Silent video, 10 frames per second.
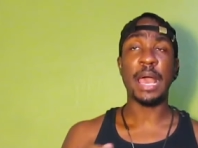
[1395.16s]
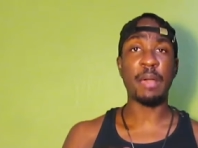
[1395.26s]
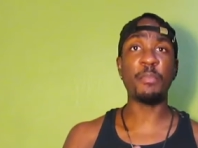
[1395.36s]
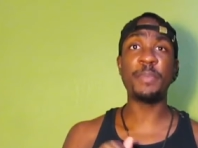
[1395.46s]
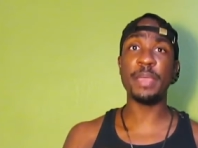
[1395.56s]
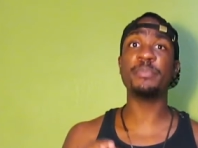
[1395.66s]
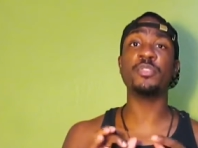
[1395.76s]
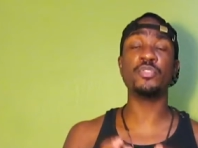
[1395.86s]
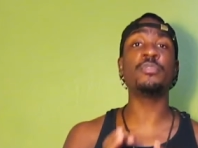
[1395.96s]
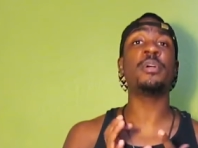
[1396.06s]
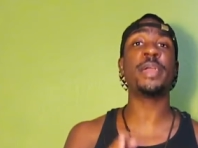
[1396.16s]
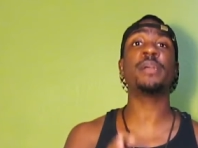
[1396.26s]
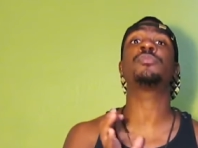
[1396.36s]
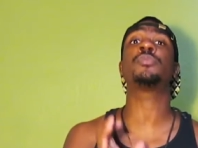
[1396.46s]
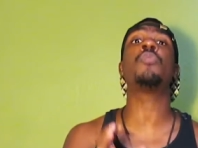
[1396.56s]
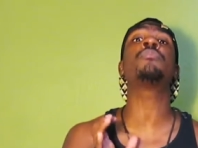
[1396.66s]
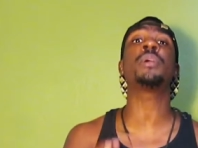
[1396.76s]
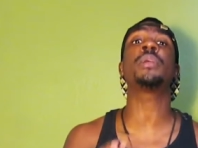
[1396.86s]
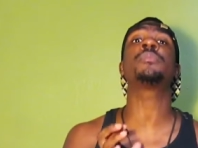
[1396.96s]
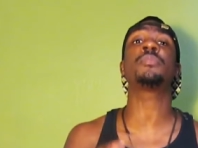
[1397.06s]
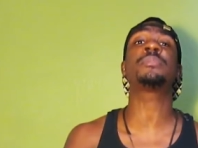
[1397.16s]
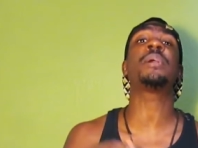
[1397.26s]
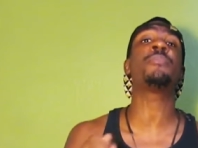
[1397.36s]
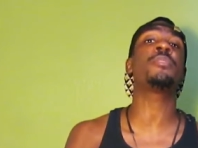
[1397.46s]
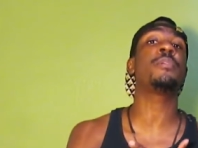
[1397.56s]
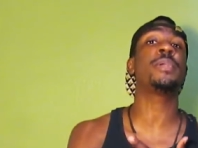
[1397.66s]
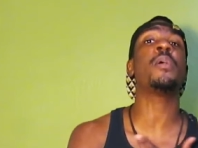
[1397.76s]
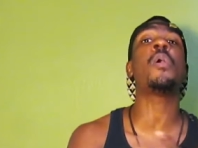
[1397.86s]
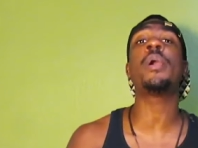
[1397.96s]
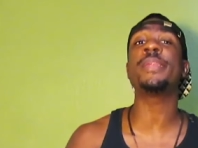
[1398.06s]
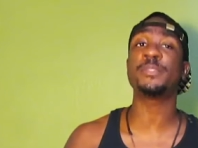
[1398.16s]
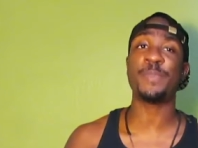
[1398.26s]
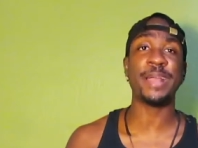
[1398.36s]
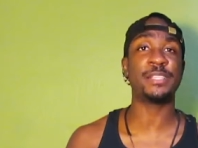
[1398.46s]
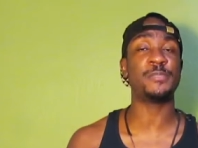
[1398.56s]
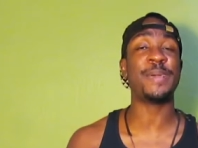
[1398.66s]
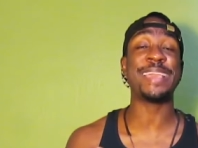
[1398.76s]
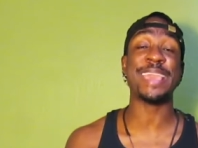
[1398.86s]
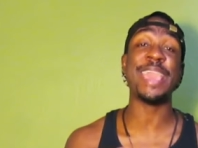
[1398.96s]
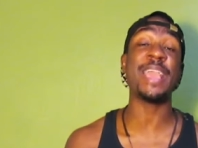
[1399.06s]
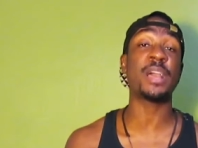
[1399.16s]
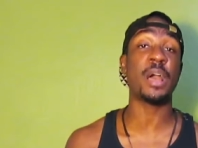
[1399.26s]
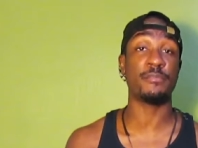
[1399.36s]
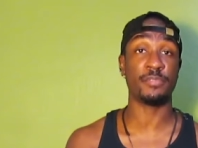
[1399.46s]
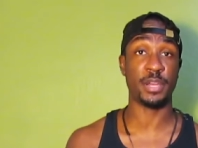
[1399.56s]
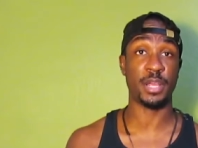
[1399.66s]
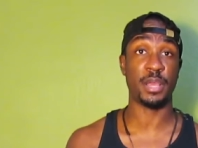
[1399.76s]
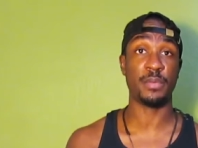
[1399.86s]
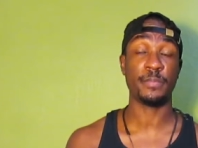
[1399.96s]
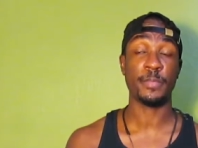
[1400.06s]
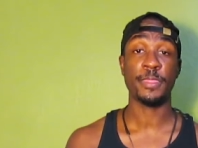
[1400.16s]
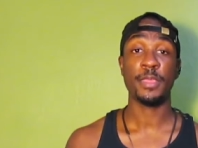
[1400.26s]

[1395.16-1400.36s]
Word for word: I'm going to be able to do your hair so good and so tight. We're going to get all these patches back and cover it up.